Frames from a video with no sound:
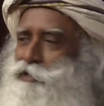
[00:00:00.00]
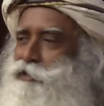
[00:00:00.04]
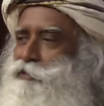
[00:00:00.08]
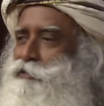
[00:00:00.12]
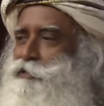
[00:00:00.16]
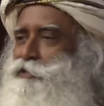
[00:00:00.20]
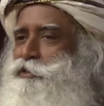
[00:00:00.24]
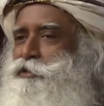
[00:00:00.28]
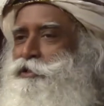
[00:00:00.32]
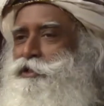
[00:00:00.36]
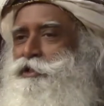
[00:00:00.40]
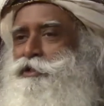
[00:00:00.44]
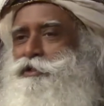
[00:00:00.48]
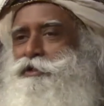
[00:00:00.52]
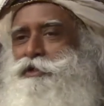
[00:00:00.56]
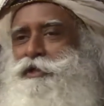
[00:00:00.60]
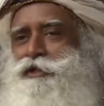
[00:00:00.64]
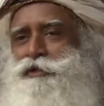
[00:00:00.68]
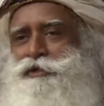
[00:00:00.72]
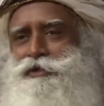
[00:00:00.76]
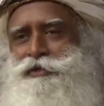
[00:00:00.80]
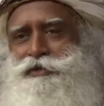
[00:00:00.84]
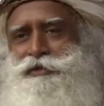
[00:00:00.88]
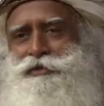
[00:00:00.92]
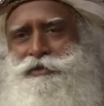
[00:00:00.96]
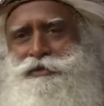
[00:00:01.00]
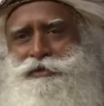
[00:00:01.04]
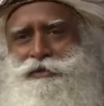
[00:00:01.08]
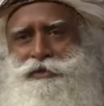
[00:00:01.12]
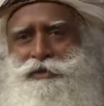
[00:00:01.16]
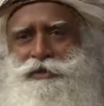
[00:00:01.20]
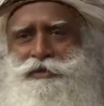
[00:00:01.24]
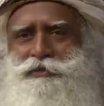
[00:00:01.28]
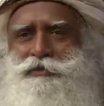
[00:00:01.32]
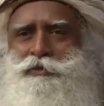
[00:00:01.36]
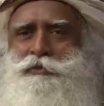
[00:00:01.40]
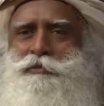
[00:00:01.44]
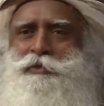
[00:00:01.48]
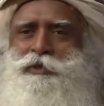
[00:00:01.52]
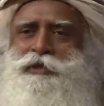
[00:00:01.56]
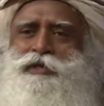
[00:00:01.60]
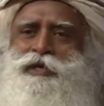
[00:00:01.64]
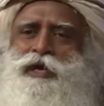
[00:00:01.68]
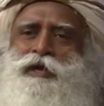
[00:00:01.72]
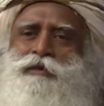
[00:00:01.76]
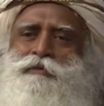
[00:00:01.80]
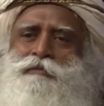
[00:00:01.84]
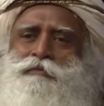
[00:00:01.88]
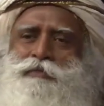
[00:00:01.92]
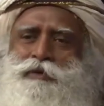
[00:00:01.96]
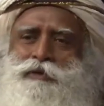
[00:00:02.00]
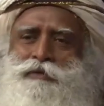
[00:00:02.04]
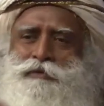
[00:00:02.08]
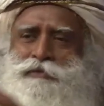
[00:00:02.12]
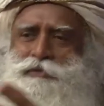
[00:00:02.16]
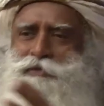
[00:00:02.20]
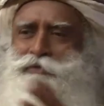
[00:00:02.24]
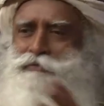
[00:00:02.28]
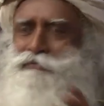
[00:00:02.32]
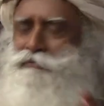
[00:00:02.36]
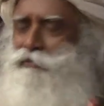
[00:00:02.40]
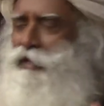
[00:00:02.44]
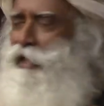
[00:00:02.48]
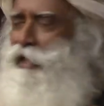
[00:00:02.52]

egoistic reasons, this could be done because of